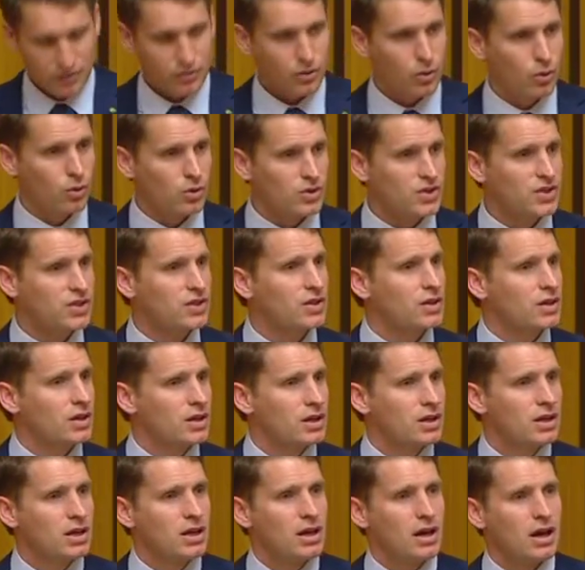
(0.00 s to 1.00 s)
Of course,
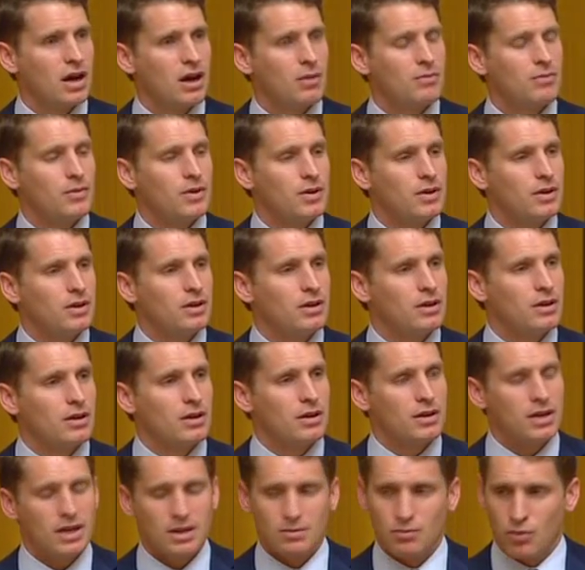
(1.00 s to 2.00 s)

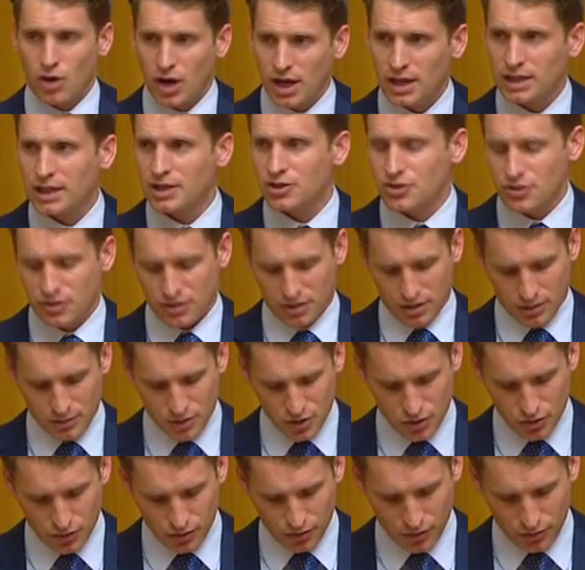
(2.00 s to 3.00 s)
in my electorate, and I'm
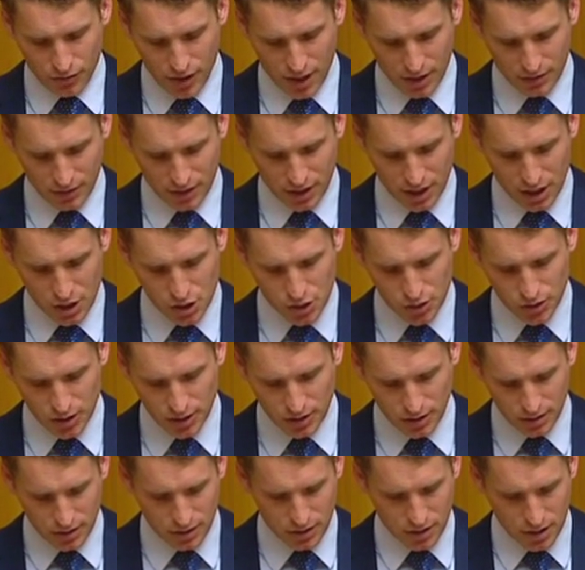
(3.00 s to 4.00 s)
sure around the
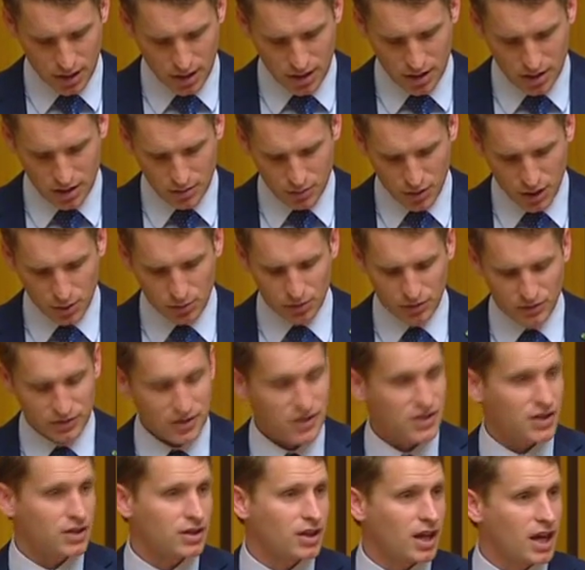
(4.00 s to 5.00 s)
country, people have
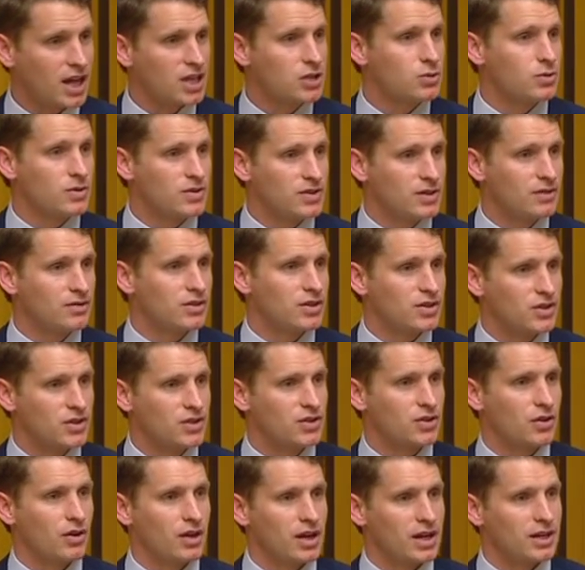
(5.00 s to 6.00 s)
disengaged with civic
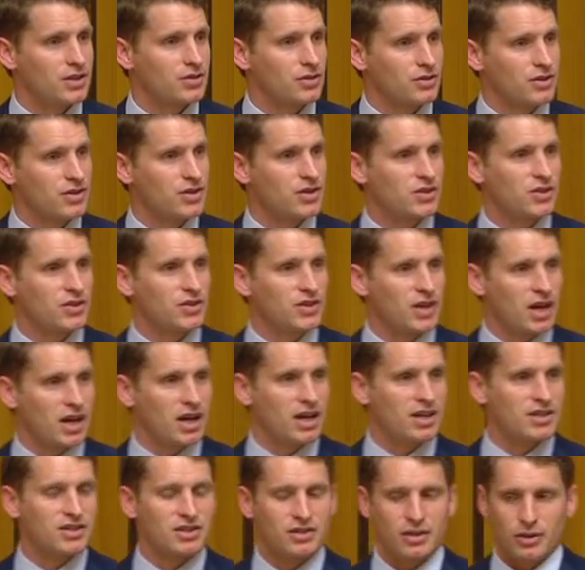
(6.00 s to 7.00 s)
society, so this is a
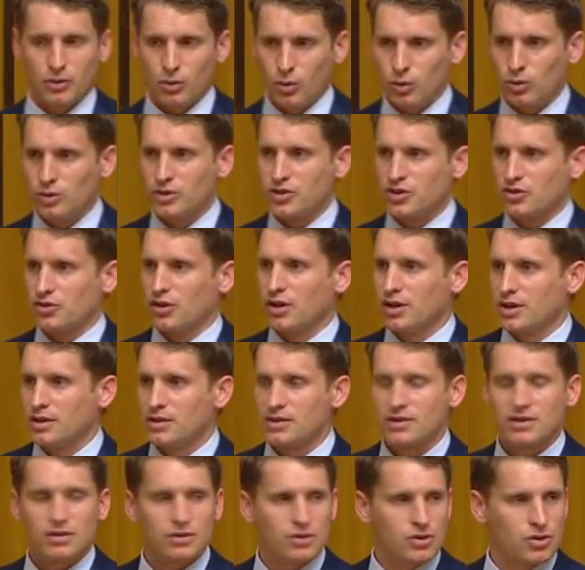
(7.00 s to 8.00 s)
task that all
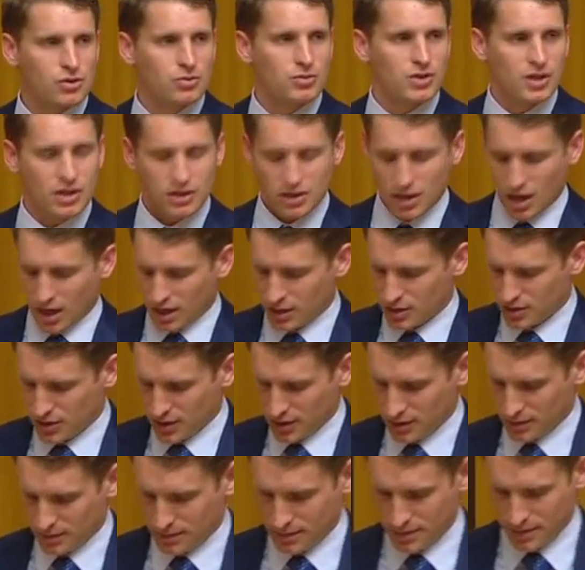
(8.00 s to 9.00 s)
Australians should be engaged
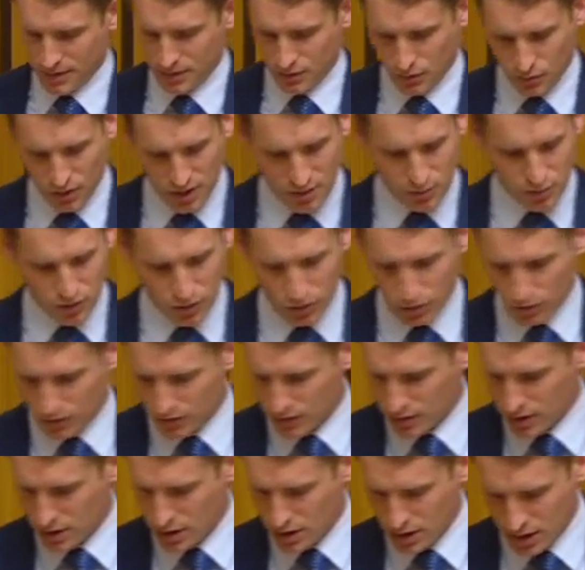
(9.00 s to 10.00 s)
in to rebuild
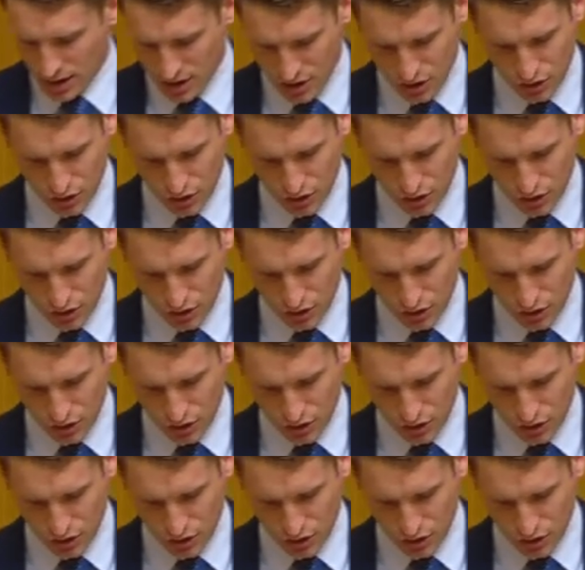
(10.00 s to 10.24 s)
a